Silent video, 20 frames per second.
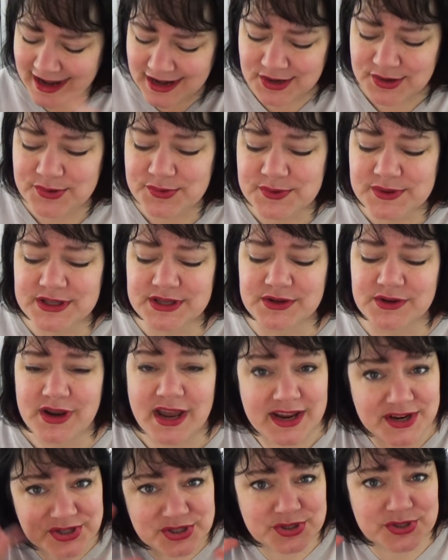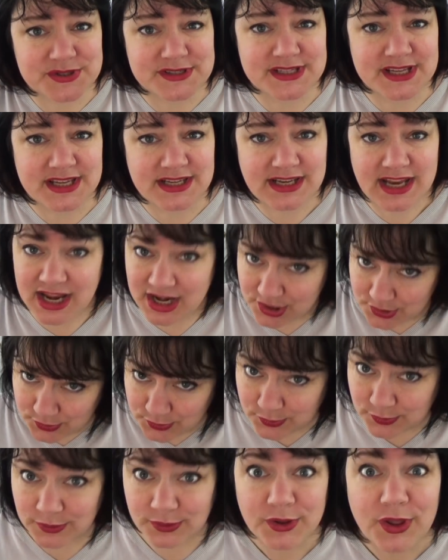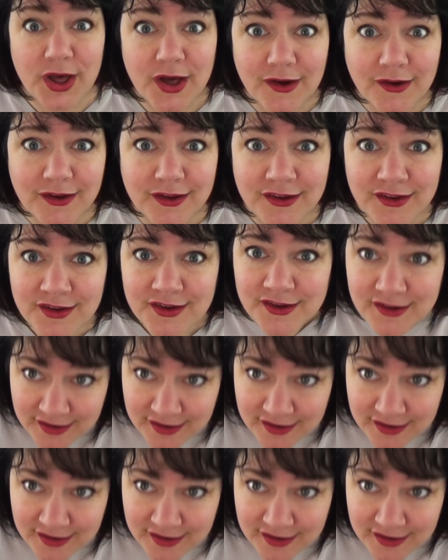A new year ushers in a new look.